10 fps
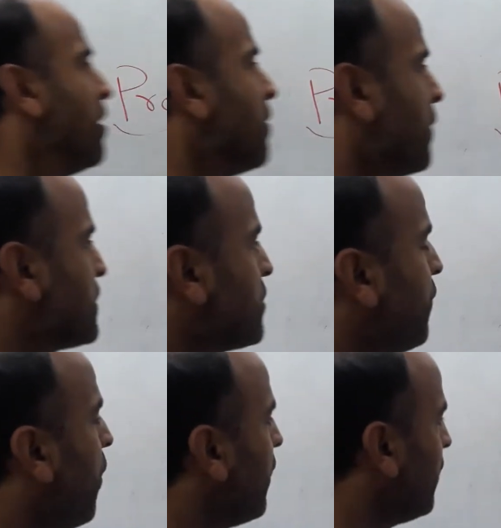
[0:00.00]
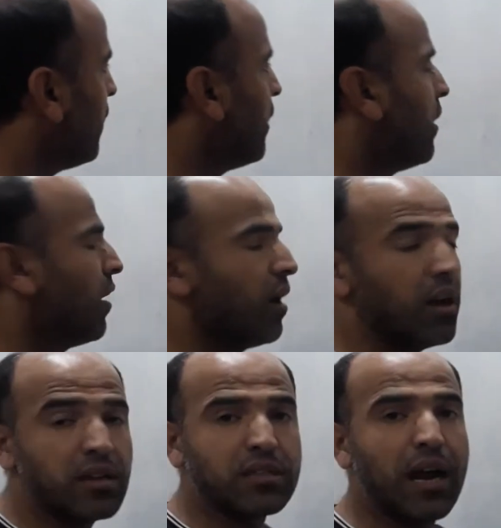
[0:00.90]
First of all,
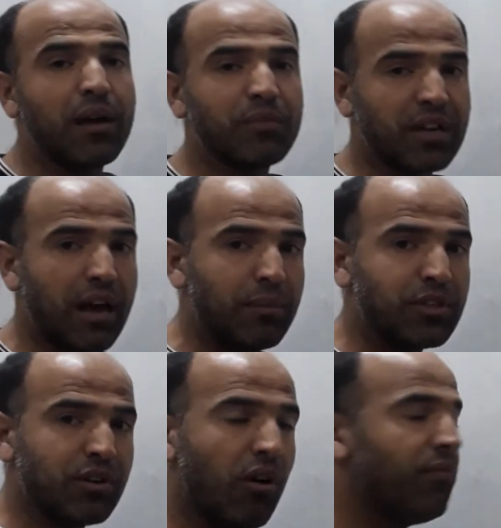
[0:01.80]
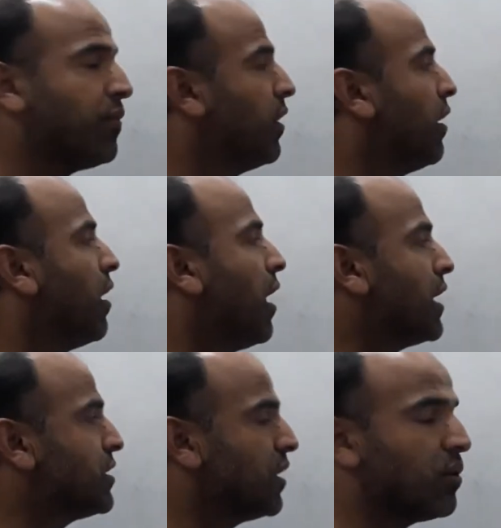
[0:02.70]
as I am in habit of,
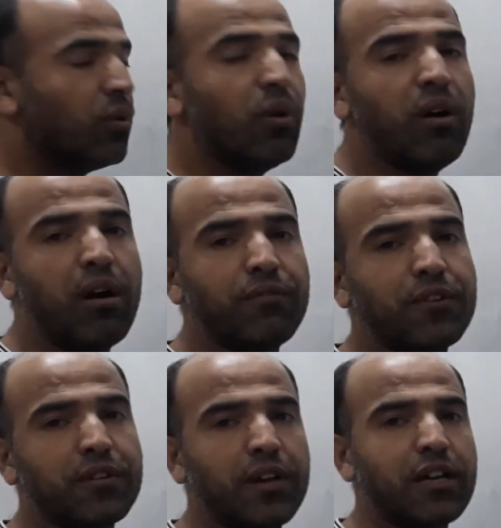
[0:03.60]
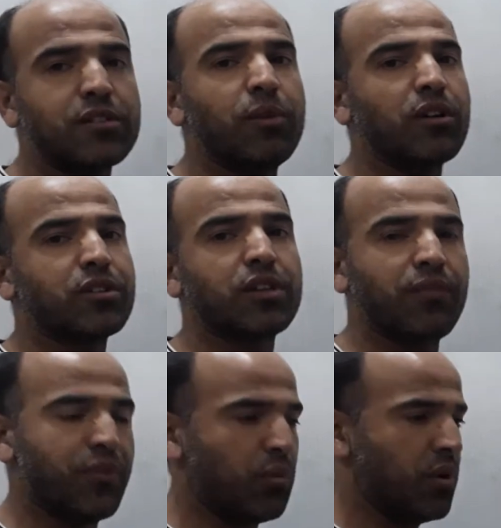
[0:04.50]
I shall go after the etymology
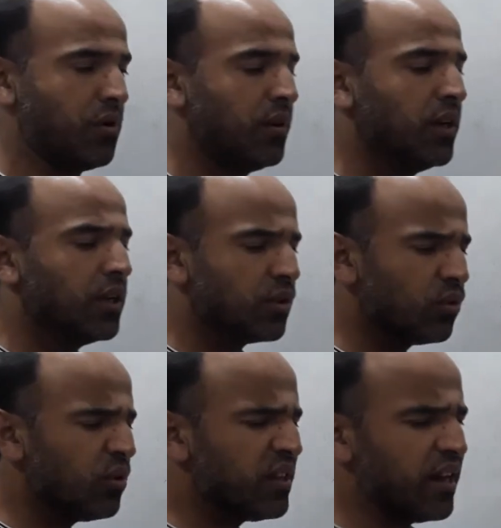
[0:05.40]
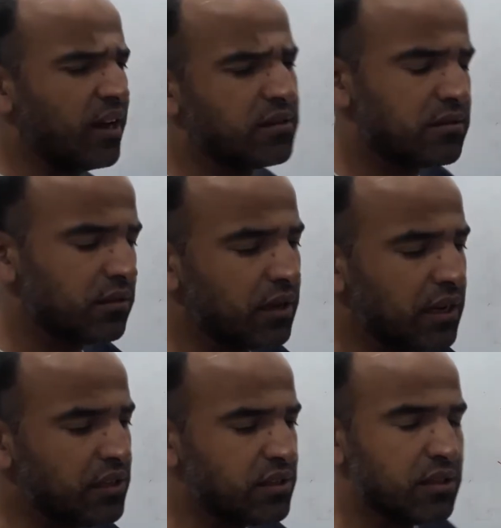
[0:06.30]
of the word. You know that
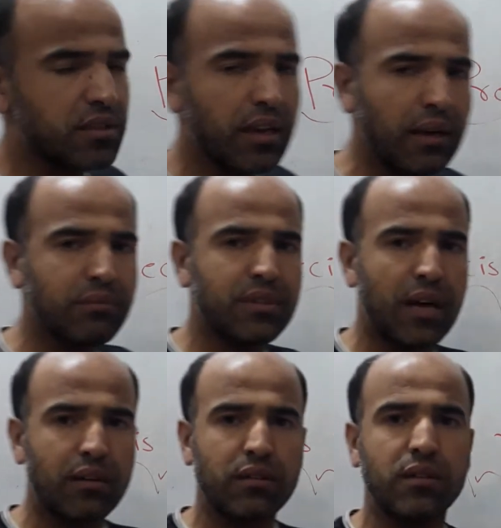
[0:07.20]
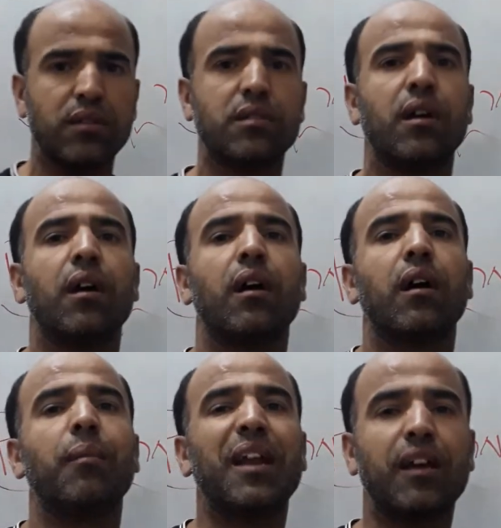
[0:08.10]
English is a language that is
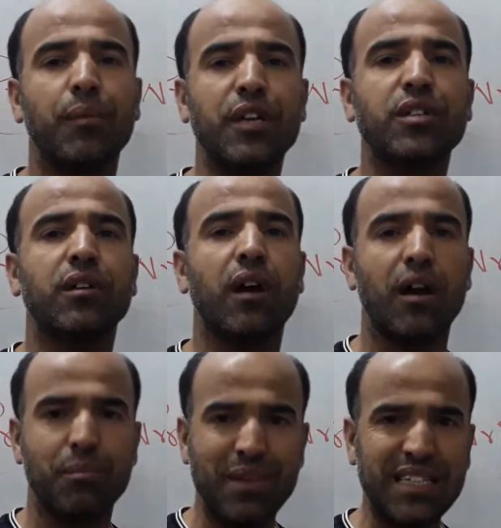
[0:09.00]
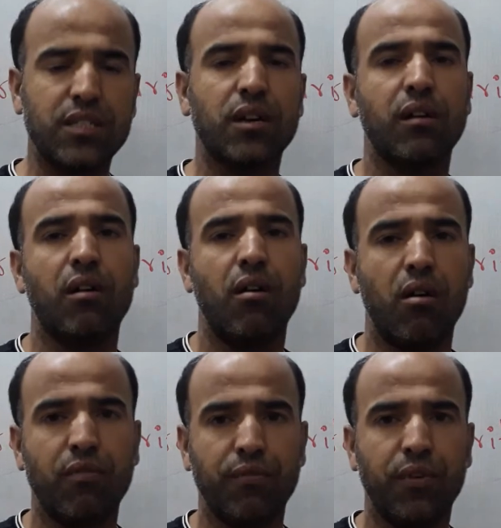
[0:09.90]
amalgamation or mixture
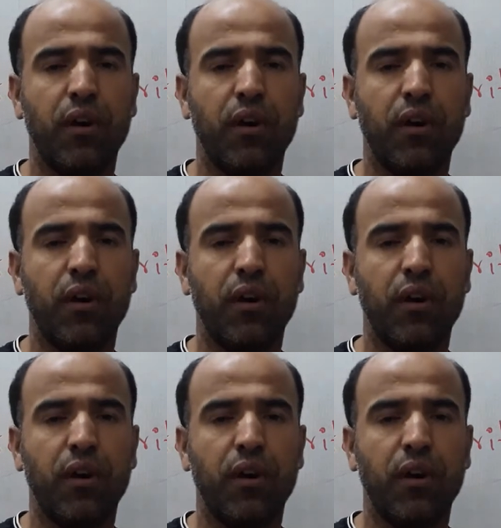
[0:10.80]
of